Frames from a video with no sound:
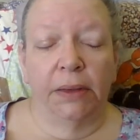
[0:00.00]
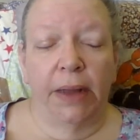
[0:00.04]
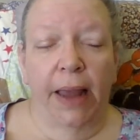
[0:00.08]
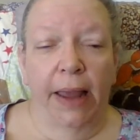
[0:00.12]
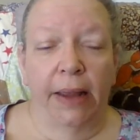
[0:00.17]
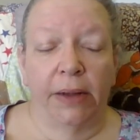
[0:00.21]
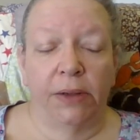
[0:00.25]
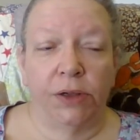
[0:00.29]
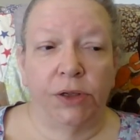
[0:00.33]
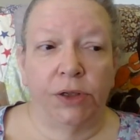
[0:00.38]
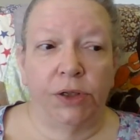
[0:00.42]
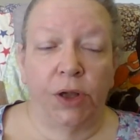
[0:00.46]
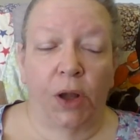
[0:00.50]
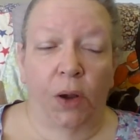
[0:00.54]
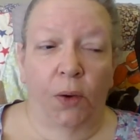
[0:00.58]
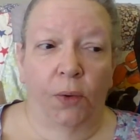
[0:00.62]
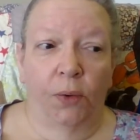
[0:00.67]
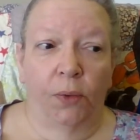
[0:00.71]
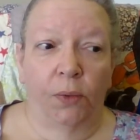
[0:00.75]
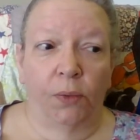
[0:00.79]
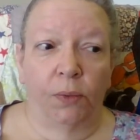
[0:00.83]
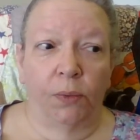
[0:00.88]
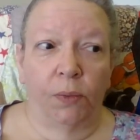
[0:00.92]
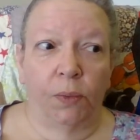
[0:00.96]
and
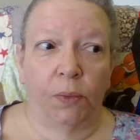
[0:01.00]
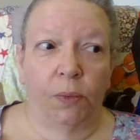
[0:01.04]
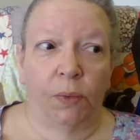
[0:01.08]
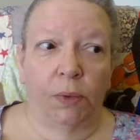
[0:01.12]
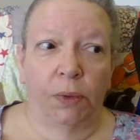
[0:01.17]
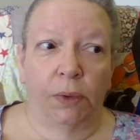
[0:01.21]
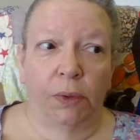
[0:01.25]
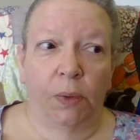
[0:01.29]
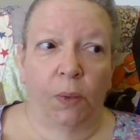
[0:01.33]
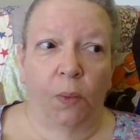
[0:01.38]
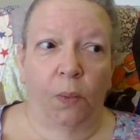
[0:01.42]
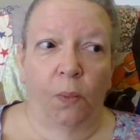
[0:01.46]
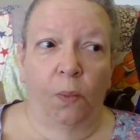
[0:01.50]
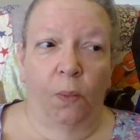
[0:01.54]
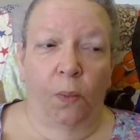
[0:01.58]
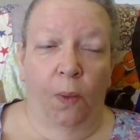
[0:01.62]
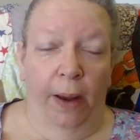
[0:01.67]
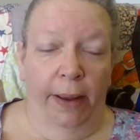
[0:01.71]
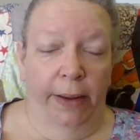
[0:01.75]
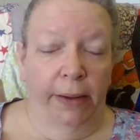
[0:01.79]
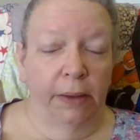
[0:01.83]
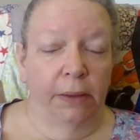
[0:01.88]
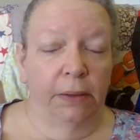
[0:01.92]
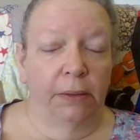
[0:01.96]
so
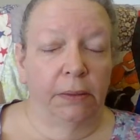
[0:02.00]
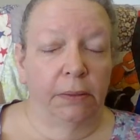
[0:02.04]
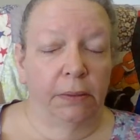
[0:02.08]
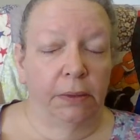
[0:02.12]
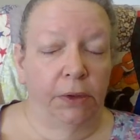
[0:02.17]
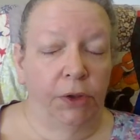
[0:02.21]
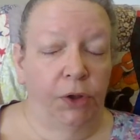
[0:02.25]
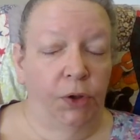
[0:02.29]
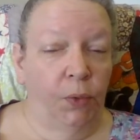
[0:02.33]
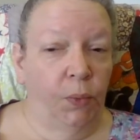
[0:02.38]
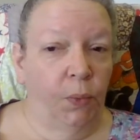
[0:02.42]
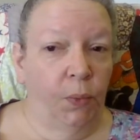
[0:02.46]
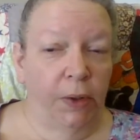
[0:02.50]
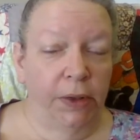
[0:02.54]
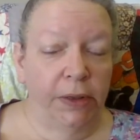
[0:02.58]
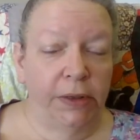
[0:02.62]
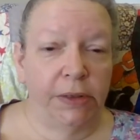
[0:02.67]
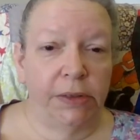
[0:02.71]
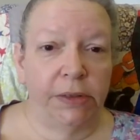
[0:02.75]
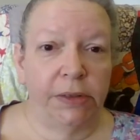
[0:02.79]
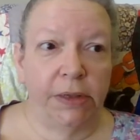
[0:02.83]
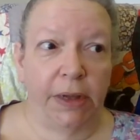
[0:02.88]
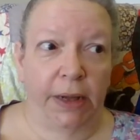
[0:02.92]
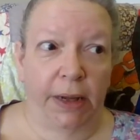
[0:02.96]
what you would
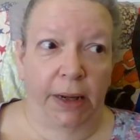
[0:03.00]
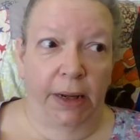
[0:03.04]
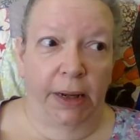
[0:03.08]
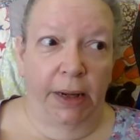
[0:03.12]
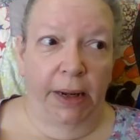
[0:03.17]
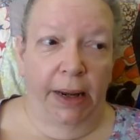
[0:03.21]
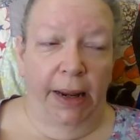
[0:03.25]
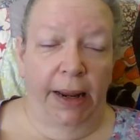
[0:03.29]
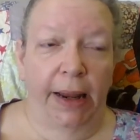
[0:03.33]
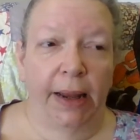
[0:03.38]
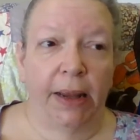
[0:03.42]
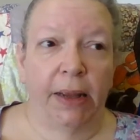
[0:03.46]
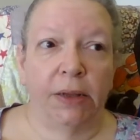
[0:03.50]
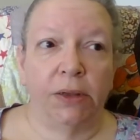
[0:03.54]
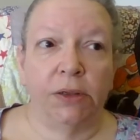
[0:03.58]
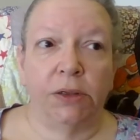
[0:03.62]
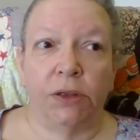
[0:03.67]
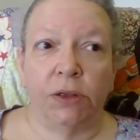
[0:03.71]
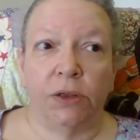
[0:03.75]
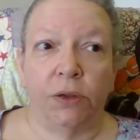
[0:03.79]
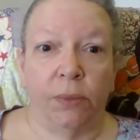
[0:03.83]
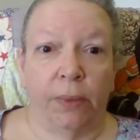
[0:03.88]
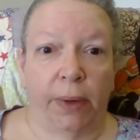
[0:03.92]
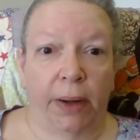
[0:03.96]
see
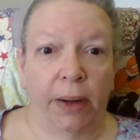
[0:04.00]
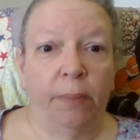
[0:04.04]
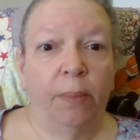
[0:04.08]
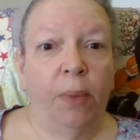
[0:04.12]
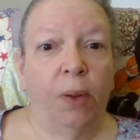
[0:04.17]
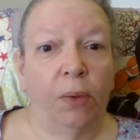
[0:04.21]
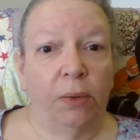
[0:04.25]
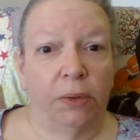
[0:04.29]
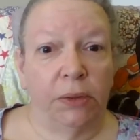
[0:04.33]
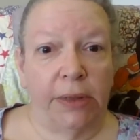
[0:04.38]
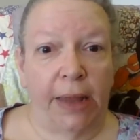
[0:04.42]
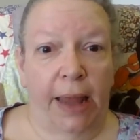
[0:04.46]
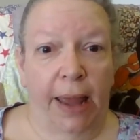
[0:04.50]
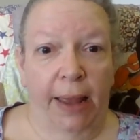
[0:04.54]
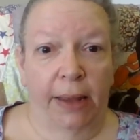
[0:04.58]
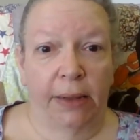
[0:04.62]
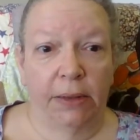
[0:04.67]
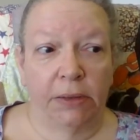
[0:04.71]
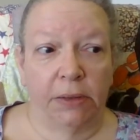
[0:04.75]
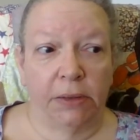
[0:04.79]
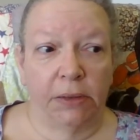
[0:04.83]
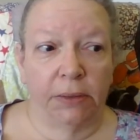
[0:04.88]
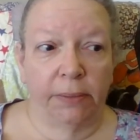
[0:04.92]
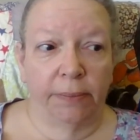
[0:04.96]
is three bulls'
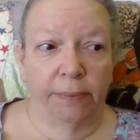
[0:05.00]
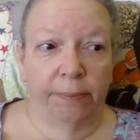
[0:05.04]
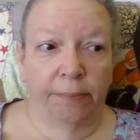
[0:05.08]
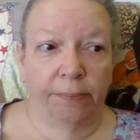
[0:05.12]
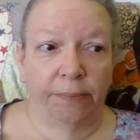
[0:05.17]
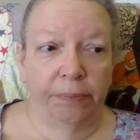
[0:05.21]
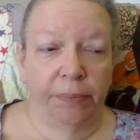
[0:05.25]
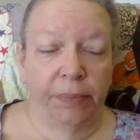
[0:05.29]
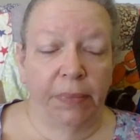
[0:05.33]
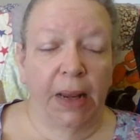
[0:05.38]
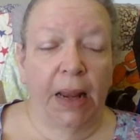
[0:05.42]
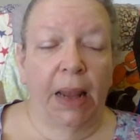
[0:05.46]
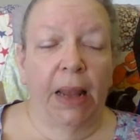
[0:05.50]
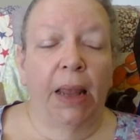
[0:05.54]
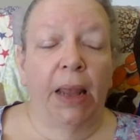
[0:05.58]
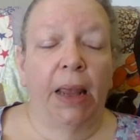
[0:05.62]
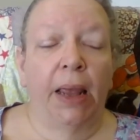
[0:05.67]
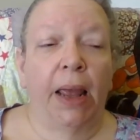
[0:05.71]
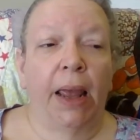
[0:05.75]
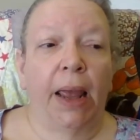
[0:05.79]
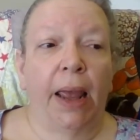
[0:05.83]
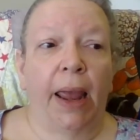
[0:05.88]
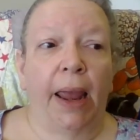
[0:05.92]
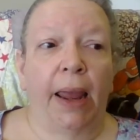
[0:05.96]
heads,
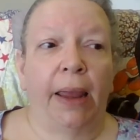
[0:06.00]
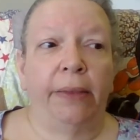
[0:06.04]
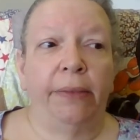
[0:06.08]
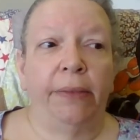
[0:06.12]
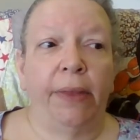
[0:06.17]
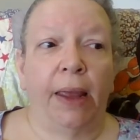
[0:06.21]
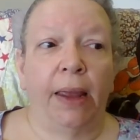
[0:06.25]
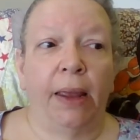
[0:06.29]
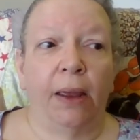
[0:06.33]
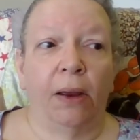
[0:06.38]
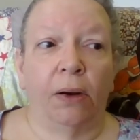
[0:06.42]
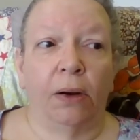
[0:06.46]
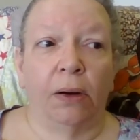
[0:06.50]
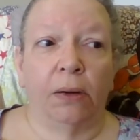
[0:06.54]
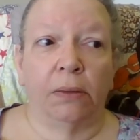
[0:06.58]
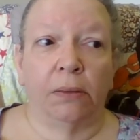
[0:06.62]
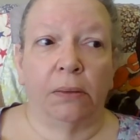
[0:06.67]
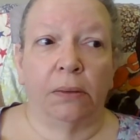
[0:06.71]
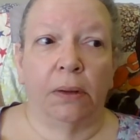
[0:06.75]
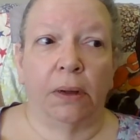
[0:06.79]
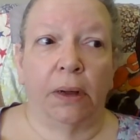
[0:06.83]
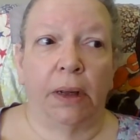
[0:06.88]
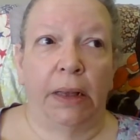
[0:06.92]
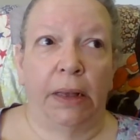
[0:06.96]
and they are,
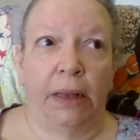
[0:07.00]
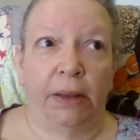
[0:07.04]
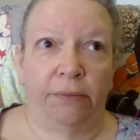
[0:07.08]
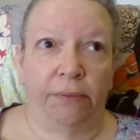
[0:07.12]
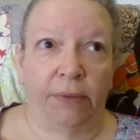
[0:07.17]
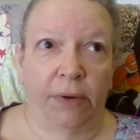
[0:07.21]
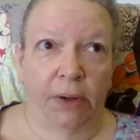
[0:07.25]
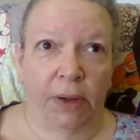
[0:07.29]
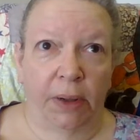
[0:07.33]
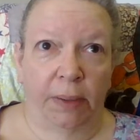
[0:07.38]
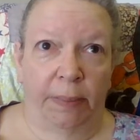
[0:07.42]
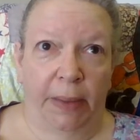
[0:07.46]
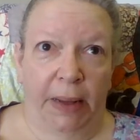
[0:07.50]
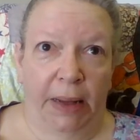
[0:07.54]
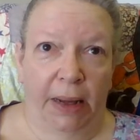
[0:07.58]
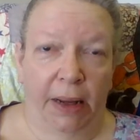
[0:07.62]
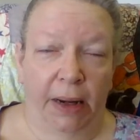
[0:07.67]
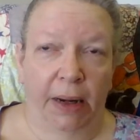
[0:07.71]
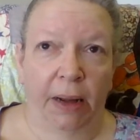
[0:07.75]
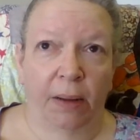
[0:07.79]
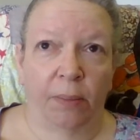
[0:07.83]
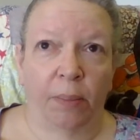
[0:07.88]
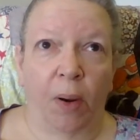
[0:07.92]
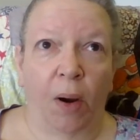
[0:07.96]
in the very
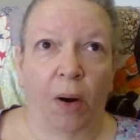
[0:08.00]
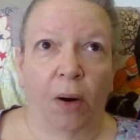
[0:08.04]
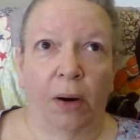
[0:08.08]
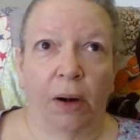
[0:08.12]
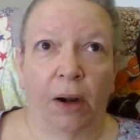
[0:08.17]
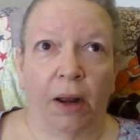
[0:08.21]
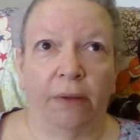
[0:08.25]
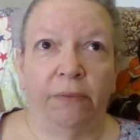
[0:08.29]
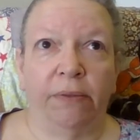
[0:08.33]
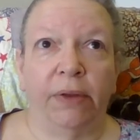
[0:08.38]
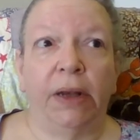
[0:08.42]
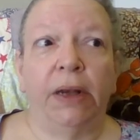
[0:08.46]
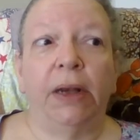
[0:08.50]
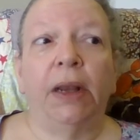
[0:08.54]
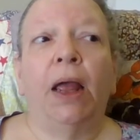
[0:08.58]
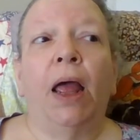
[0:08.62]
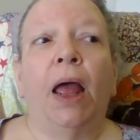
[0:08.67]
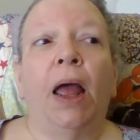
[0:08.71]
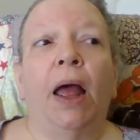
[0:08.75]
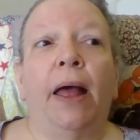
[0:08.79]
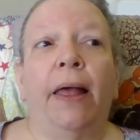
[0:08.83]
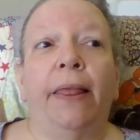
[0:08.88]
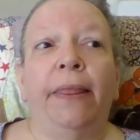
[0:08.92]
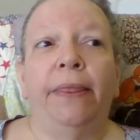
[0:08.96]
beginning part of it,
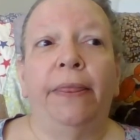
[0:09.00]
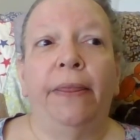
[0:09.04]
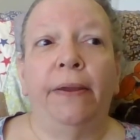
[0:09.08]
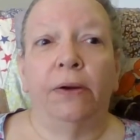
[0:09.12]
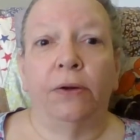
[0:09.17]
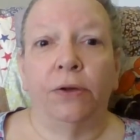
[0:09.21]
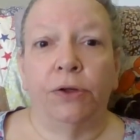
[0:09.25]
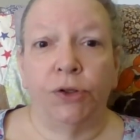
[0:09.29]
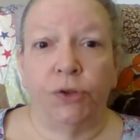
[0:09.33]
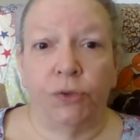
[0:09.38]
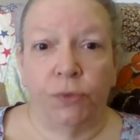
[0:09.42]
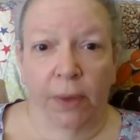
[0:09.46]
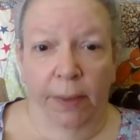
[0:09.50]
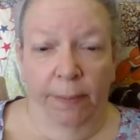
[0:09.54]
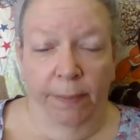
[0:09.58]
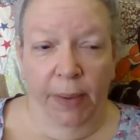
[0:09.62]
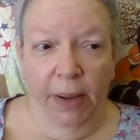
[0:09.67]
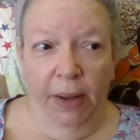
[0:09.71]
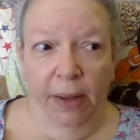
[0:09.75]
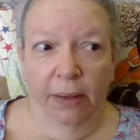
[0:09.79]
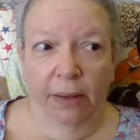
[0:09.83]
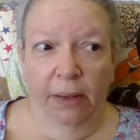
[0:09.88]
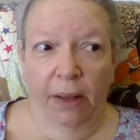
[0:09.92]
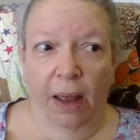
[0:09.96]
they're
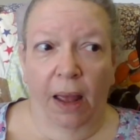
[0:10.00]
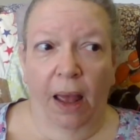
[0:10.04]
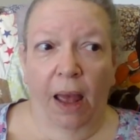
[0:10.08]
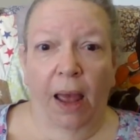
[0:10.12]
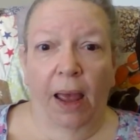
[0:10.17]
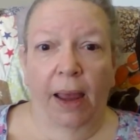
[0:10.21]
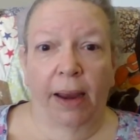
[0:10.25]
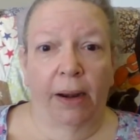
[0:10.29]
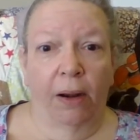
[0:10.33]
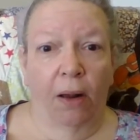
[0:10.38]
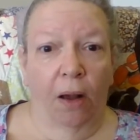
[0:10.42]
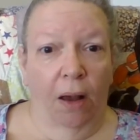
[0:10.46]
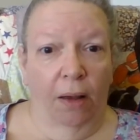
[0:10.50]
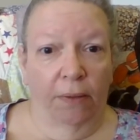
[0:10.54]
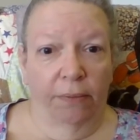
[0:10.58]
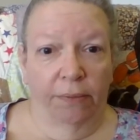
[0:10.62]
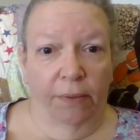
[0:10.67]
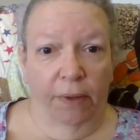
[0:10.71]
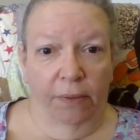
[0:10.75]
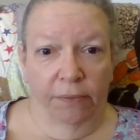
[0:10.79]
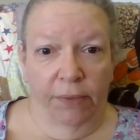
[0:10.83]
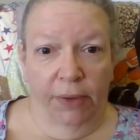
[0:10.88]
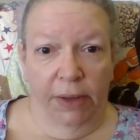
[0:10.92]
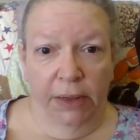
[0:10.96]
stripping the hide off
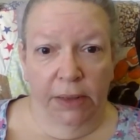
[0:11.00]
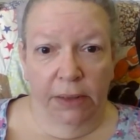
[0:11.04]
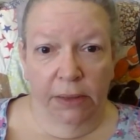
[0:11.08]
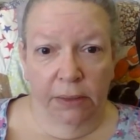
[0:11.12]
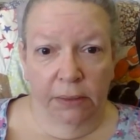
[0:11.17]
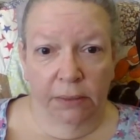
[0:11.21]
of it.